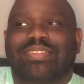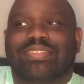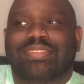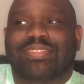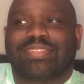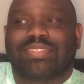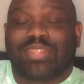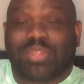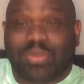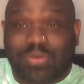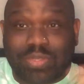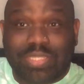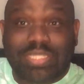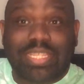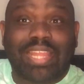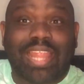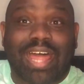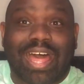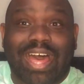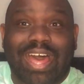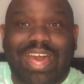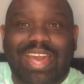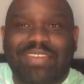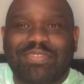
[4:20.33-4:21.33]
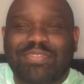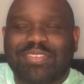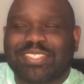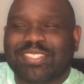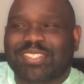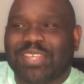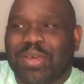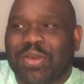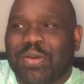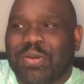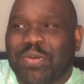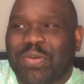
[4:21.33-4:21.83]
Lou is alive,
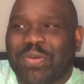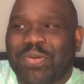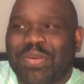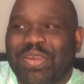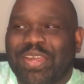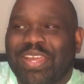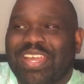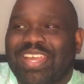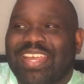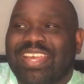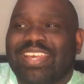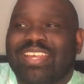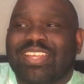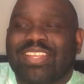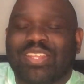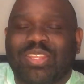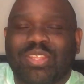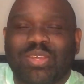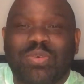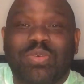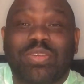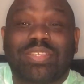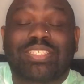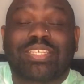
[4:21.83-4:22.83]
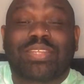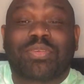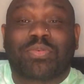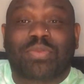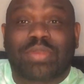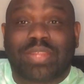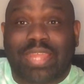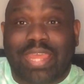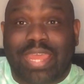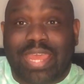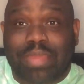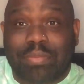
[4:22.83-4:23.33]
so Lou is in
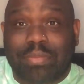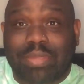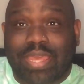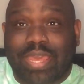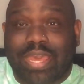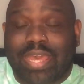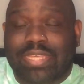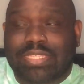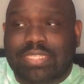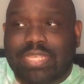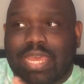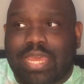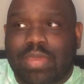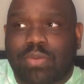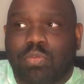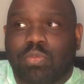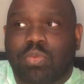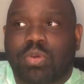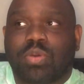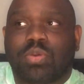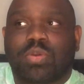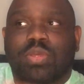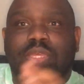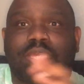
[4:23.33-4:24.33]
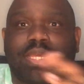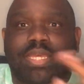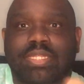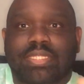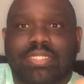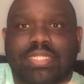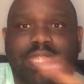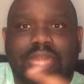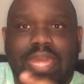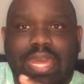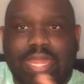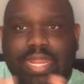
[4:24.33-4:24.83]
rehab, you guys, and we'll get
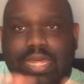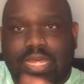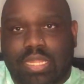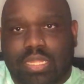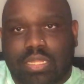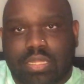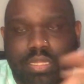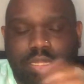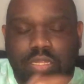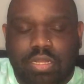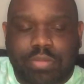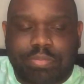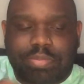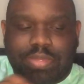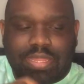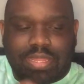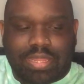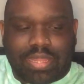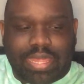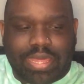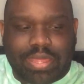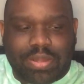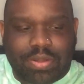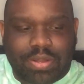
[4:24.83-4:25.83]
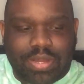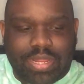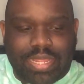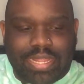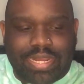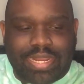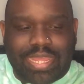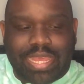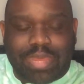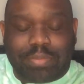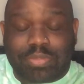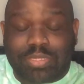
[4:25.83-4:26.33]
to that a little bit later in
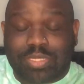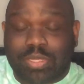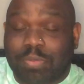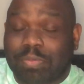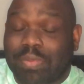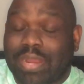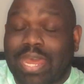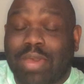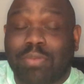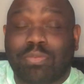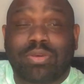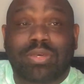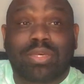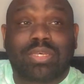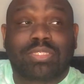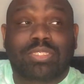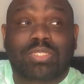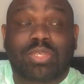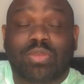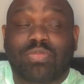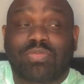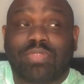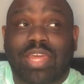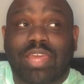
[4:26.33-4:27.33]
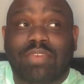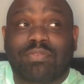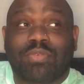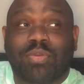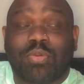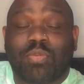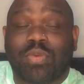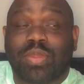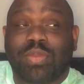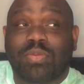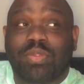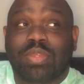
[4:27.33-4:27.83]
the episode. But I was so thankful
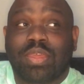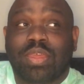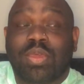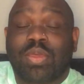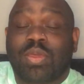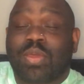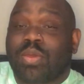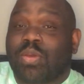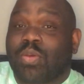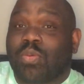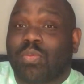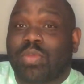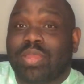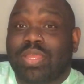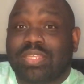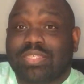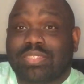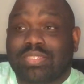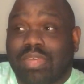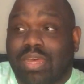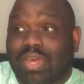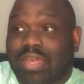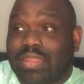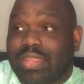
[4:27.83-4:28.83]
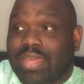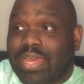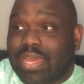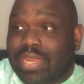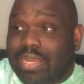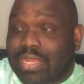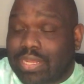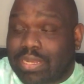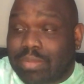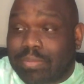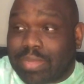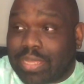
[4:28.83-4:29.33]
when we saw that
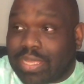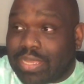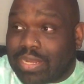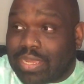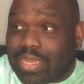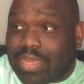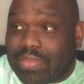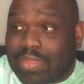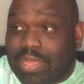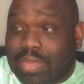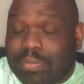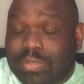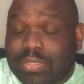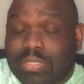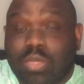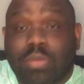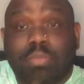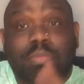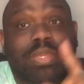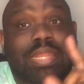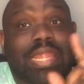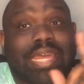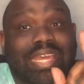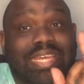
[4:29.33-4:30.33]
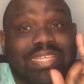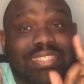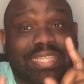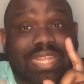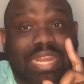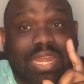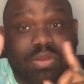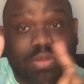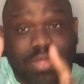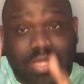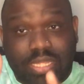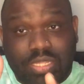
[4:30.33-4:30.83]
in the beginning of the episode. But like I said,
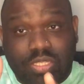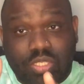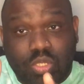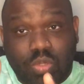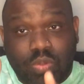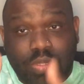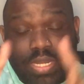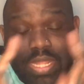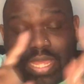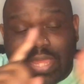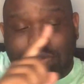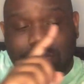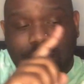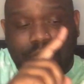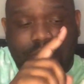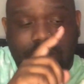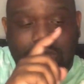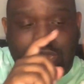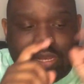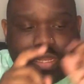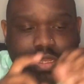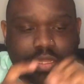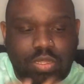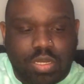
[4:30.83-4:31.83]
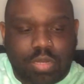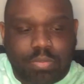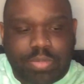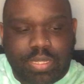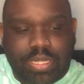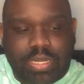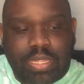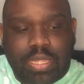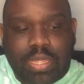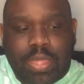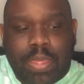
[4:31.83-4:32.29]
I'll get to it in a little bit.